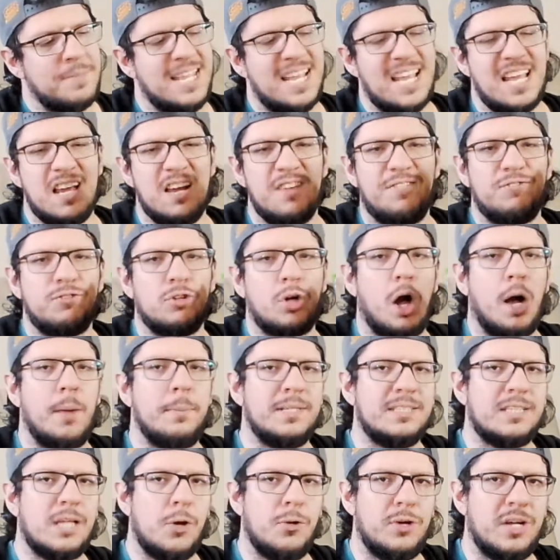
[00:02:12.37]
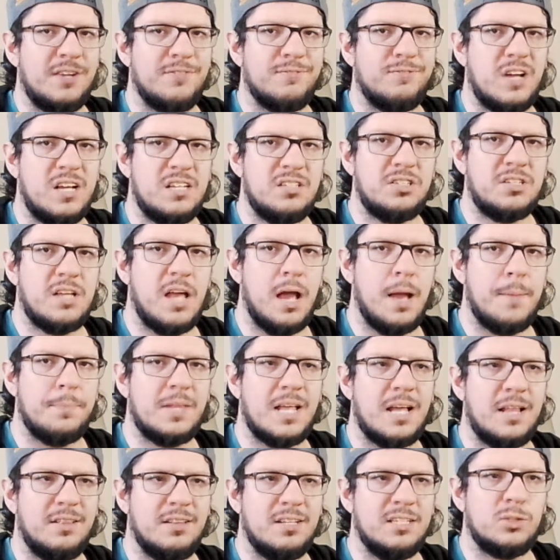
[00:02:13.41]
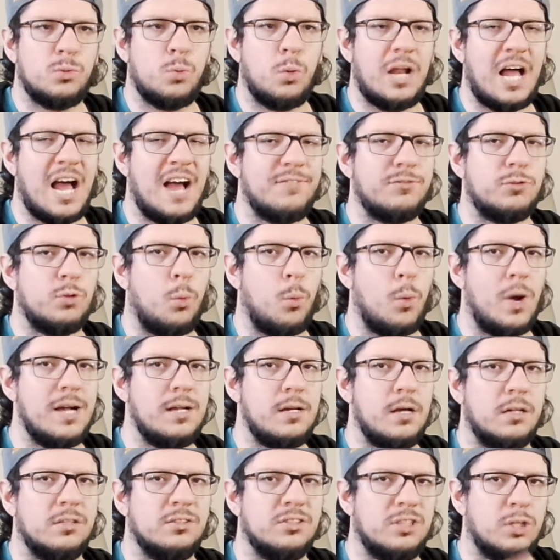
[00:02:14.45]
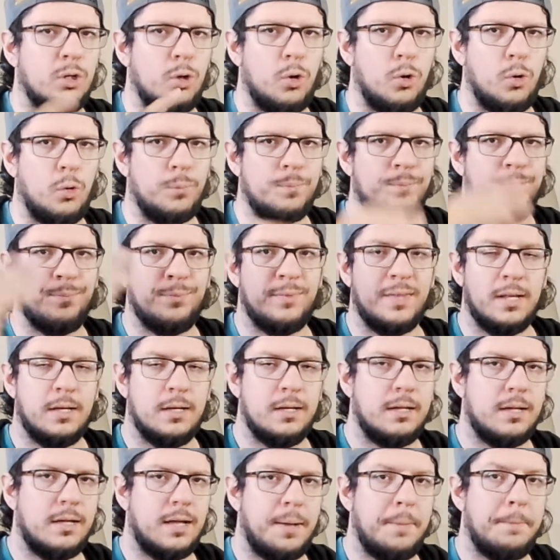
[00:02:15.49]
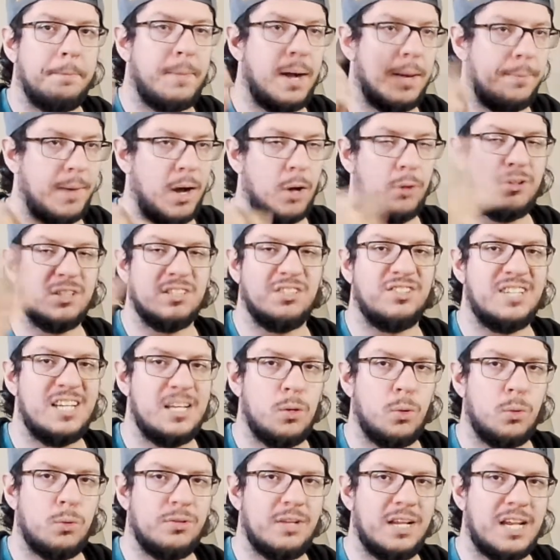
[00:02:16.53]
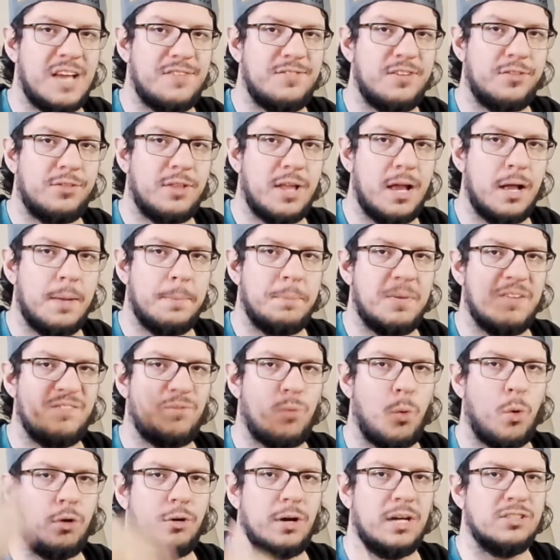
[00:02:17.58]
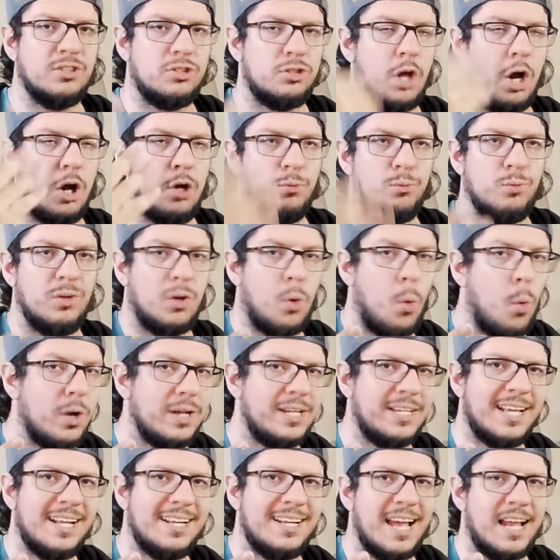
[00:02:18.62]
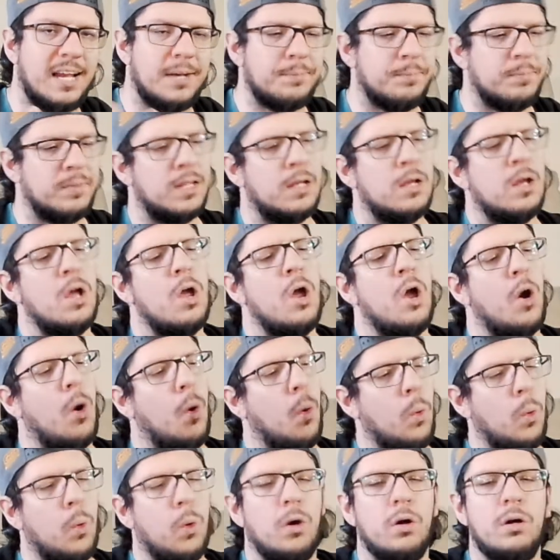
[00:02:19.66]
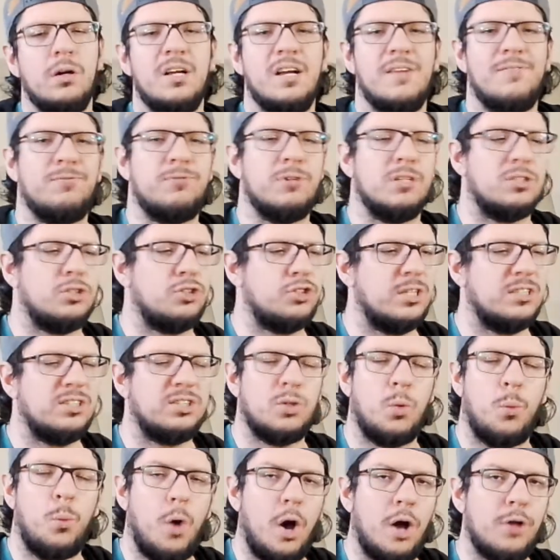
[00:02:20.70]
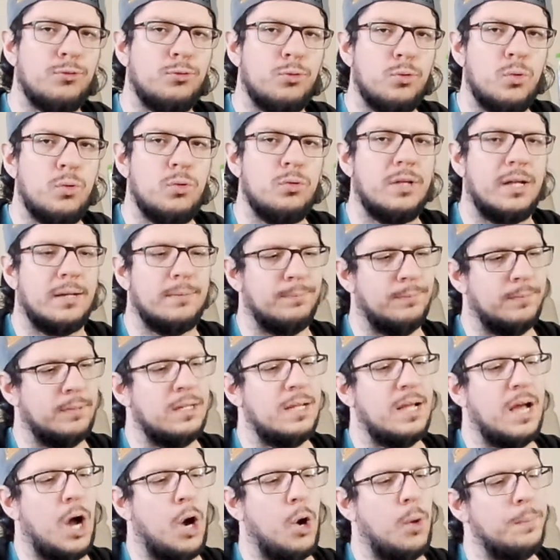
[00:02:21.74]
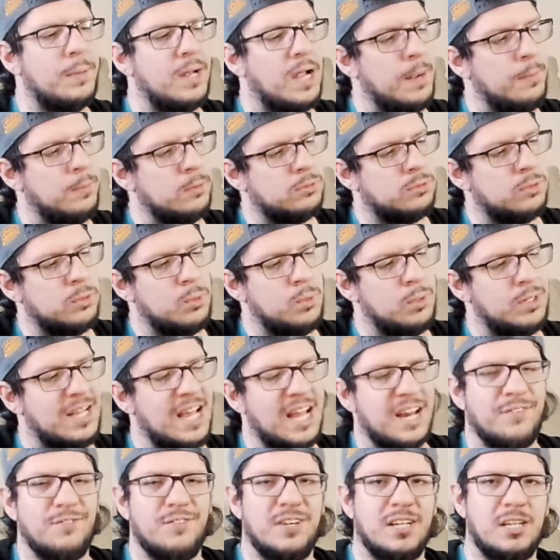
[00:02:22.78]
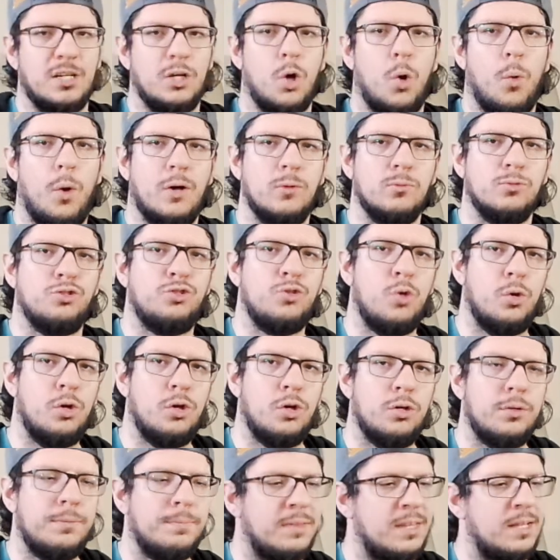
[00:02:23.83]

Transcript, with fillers: If commentary and facecam, then this will have to wait until my mouth is healed and everything before I start recording again. Or if it's just a walkthrough, then I'll be able to get a video out sooner